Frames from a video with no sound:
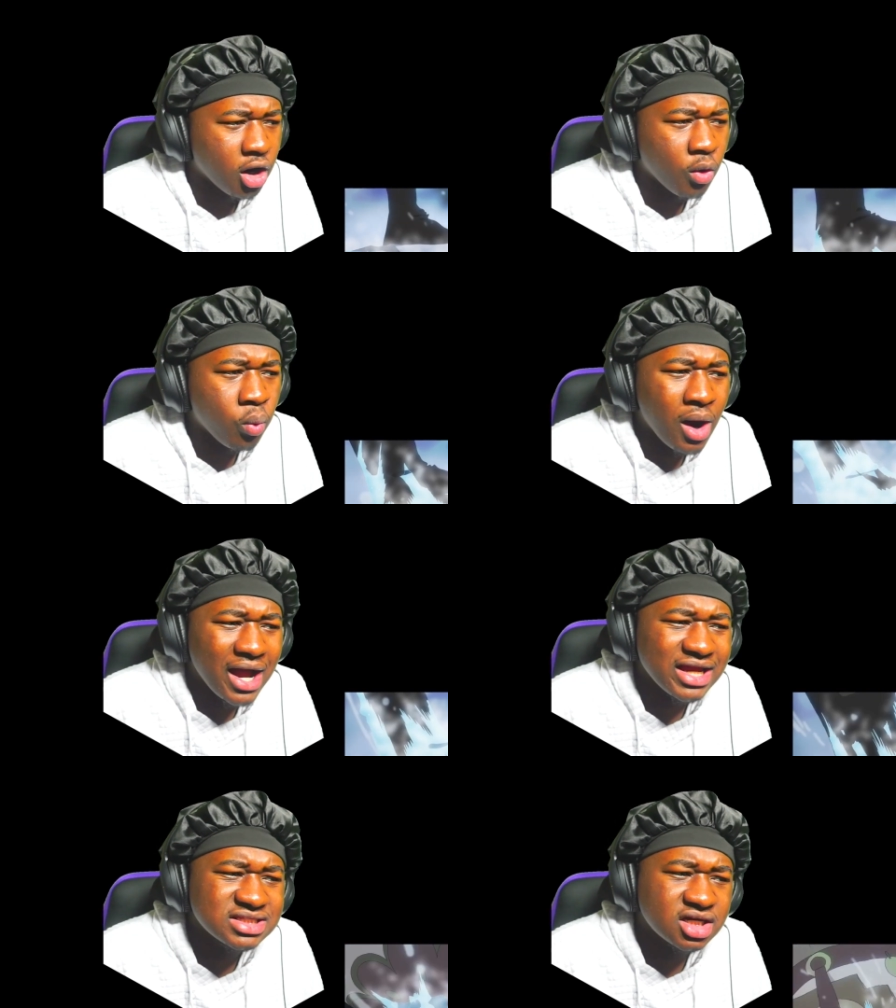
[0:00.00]

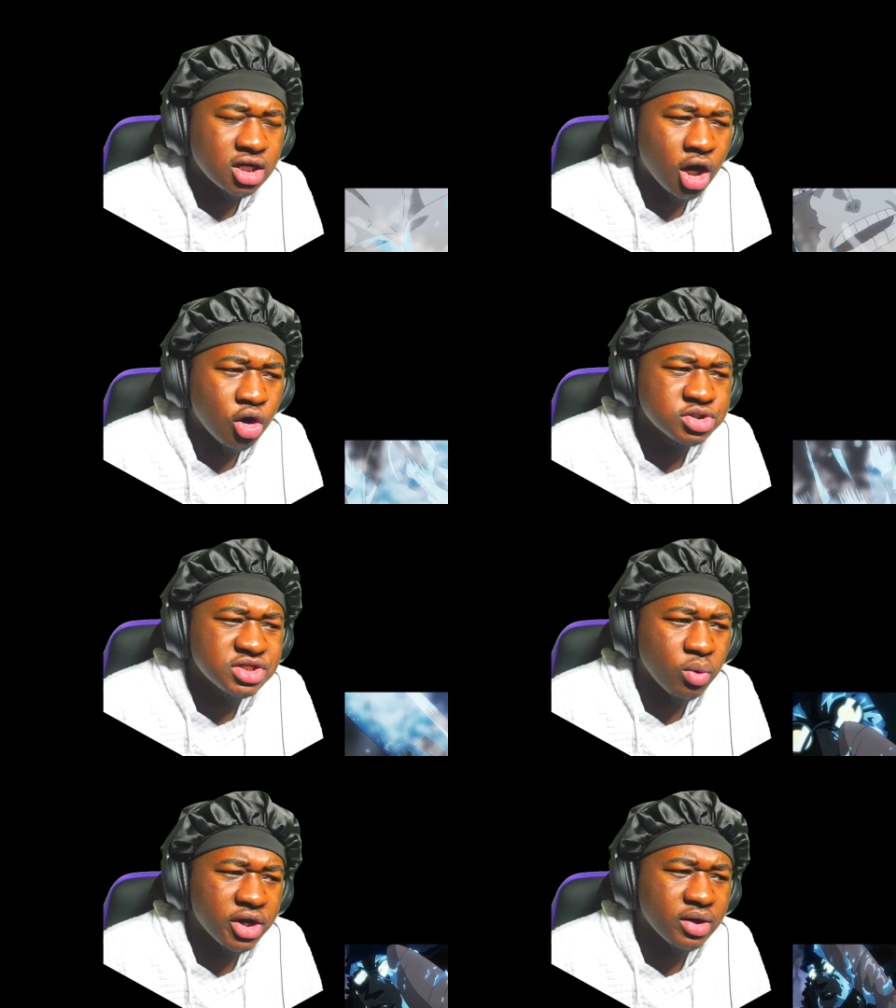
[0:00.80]
Why is a Koji
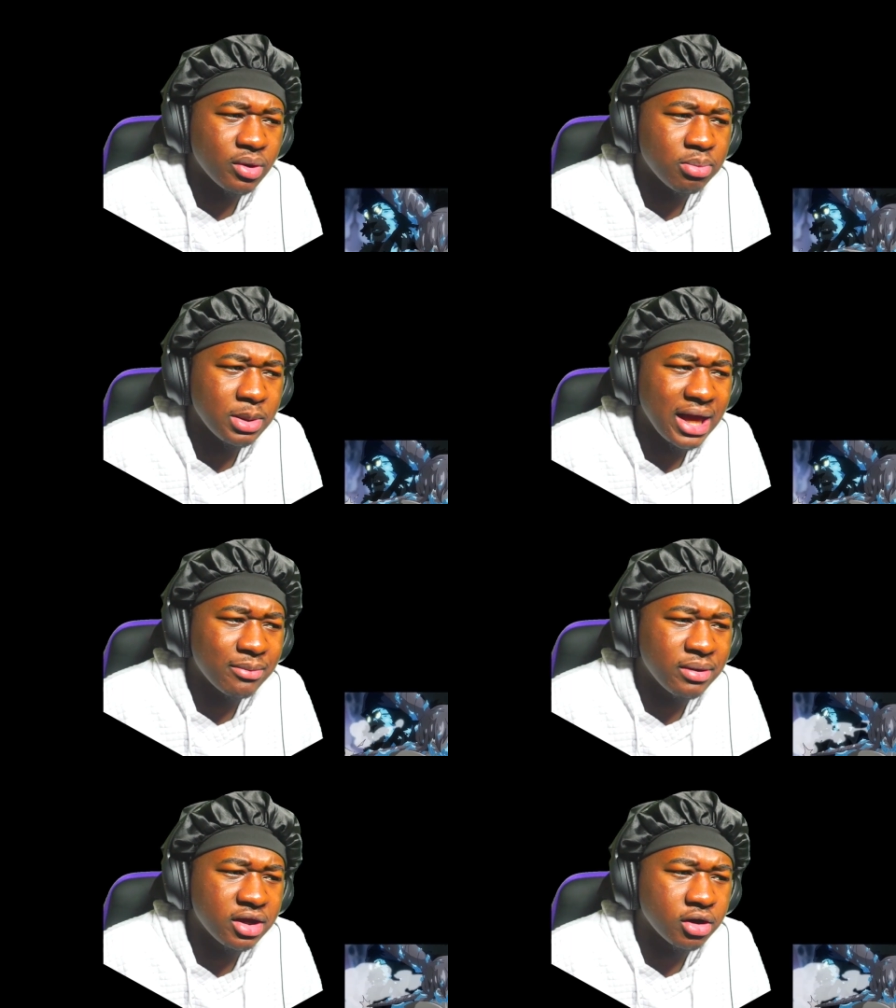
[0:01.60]
working with
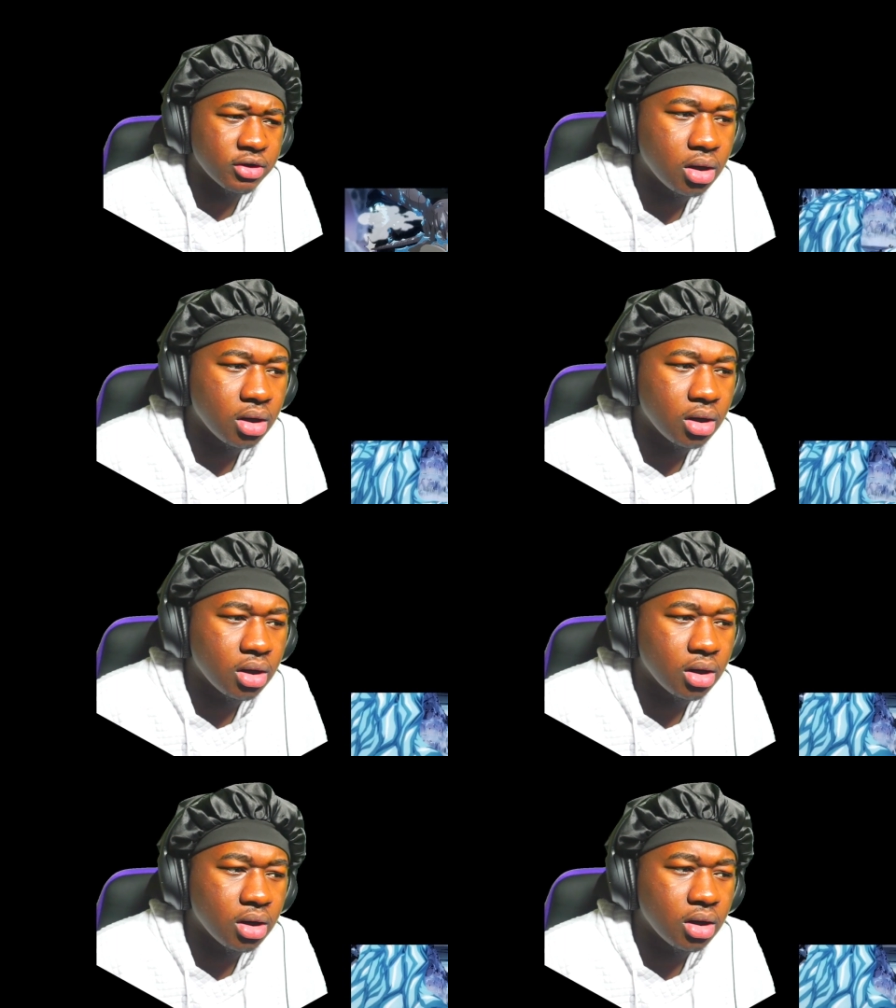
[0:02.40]
Blackbeard?
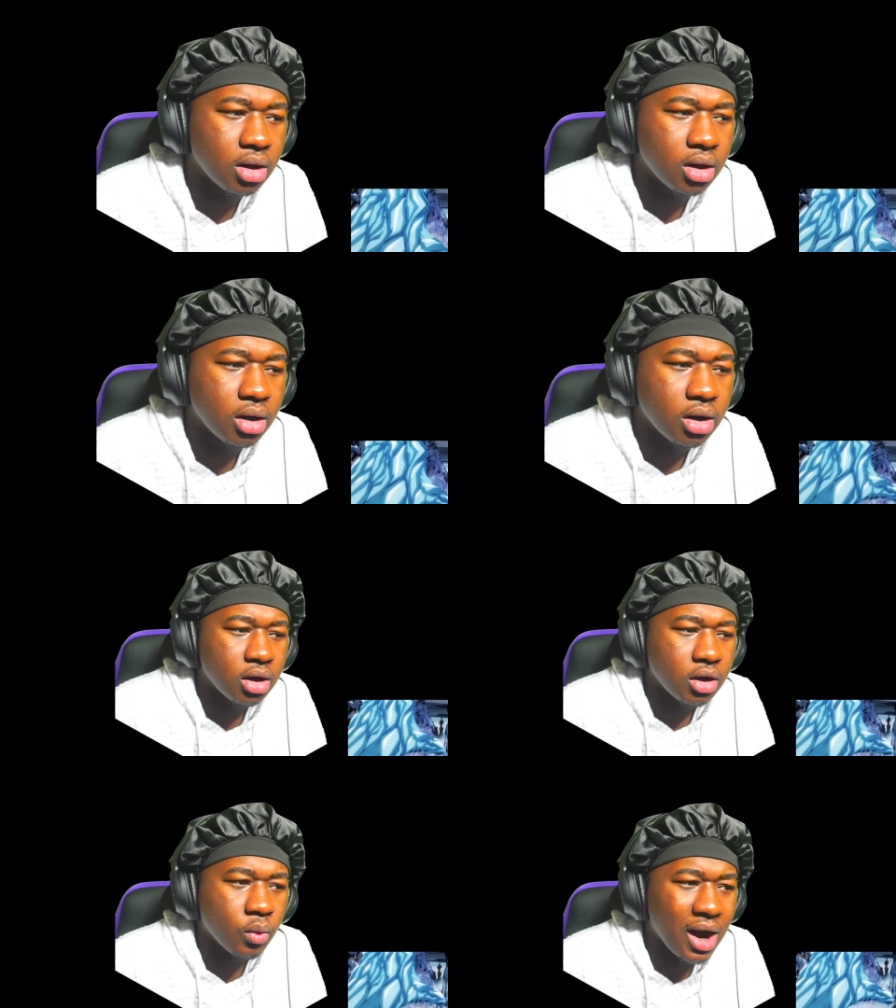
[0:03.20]

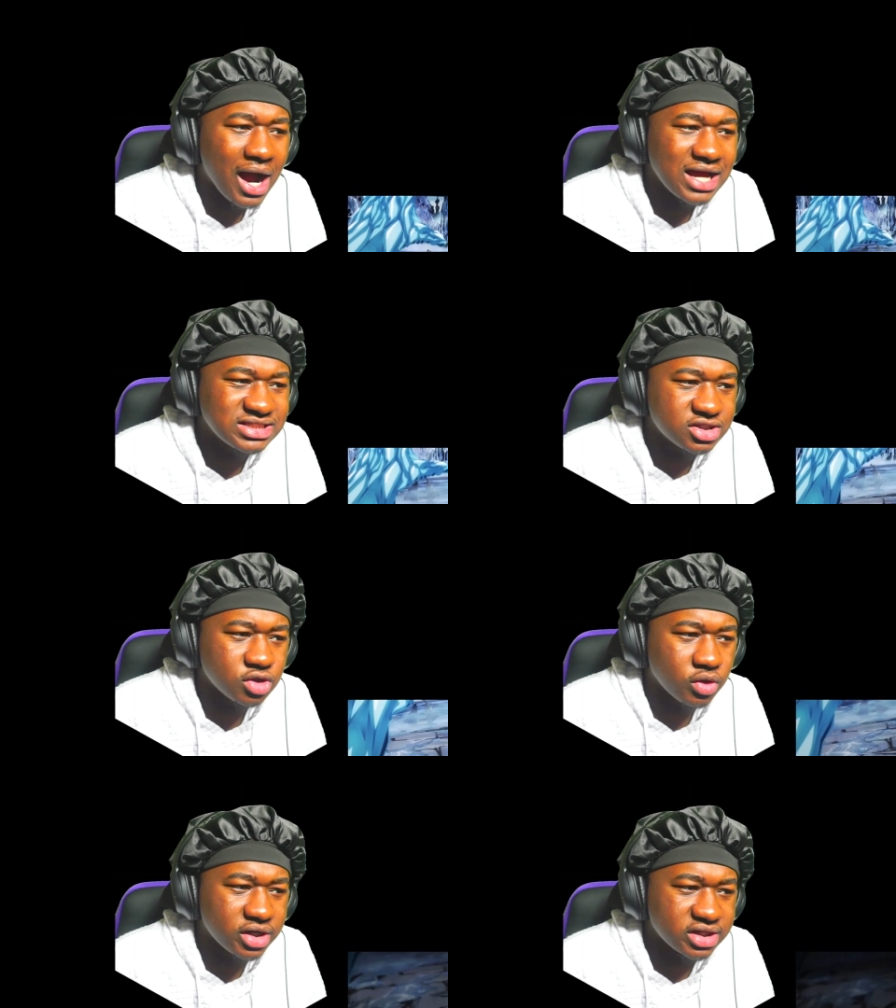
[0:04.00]
Why is he
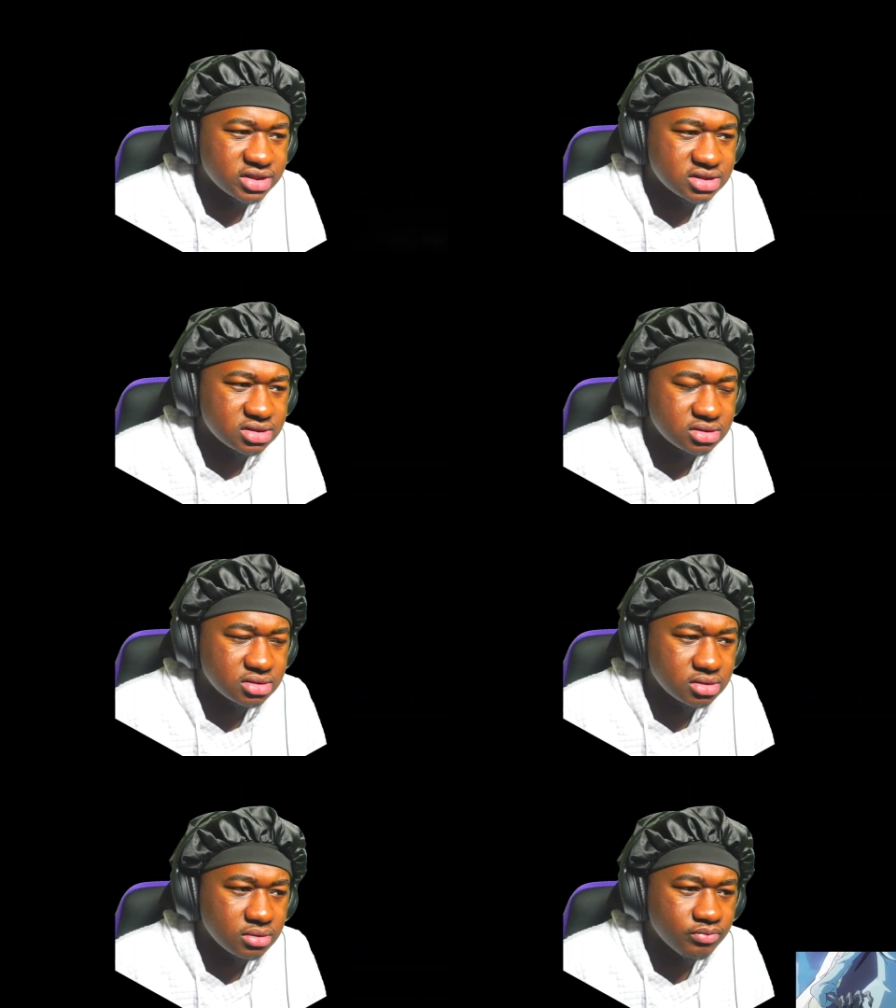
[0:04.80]
doing this?
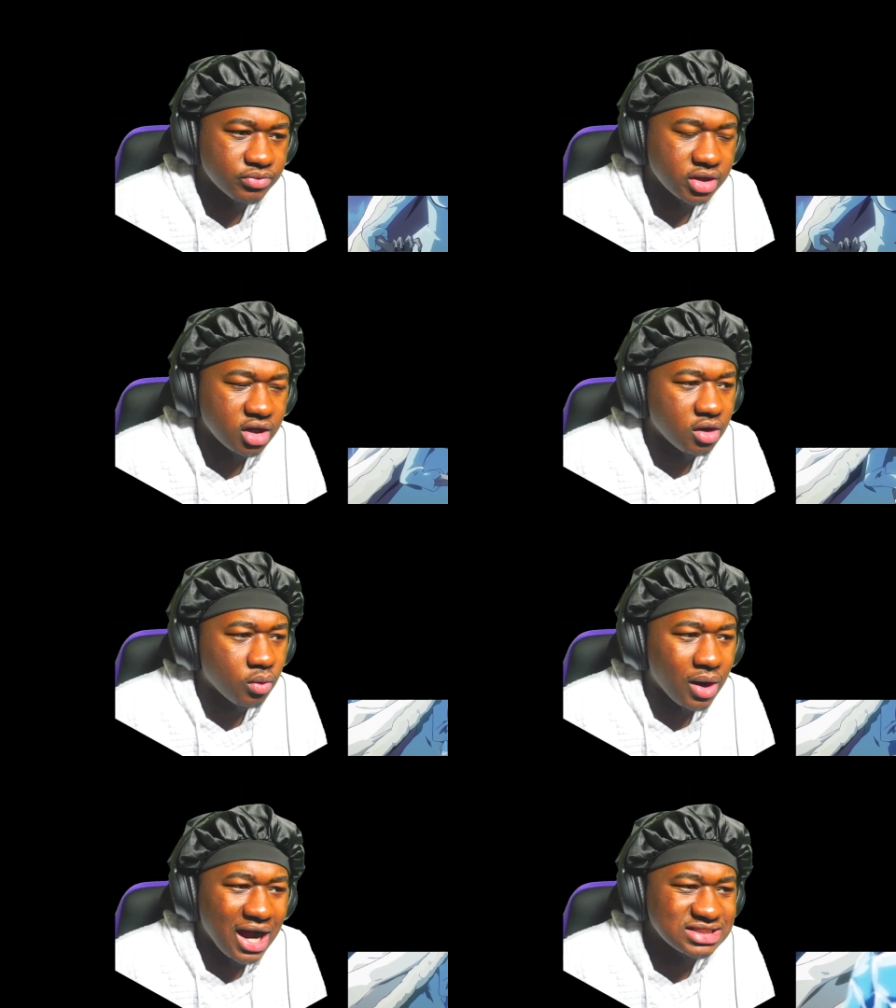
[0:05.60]

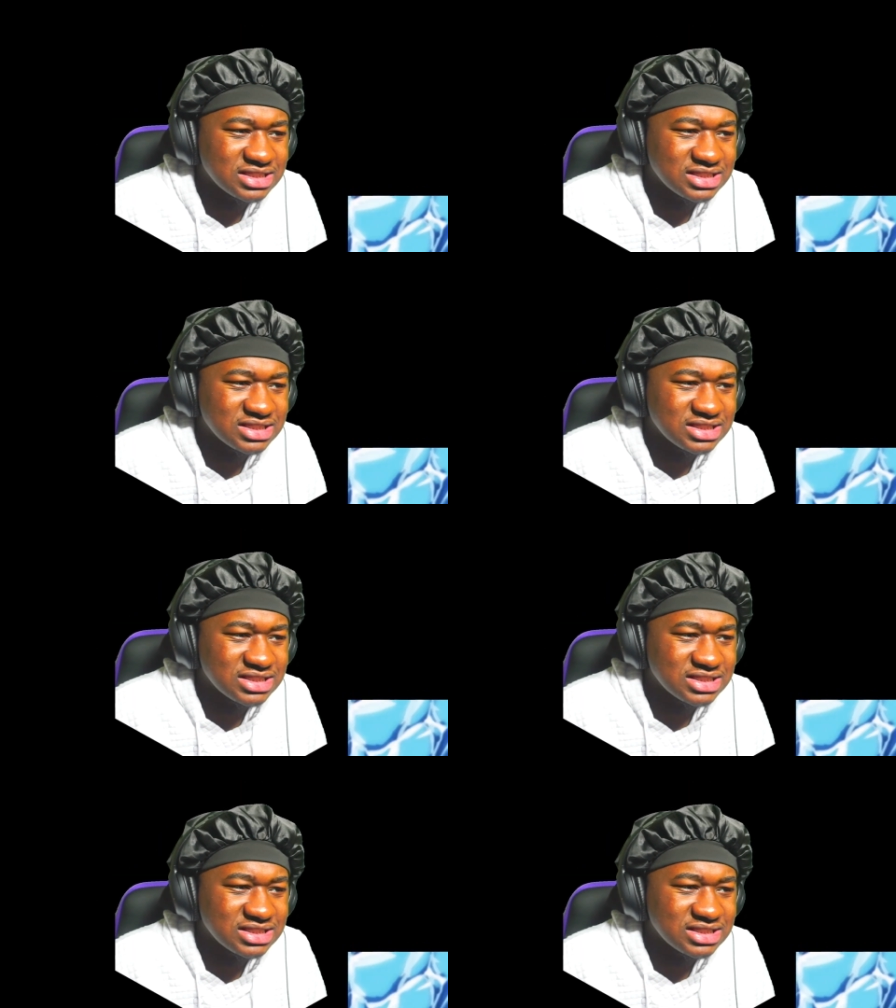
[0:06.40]
Why is he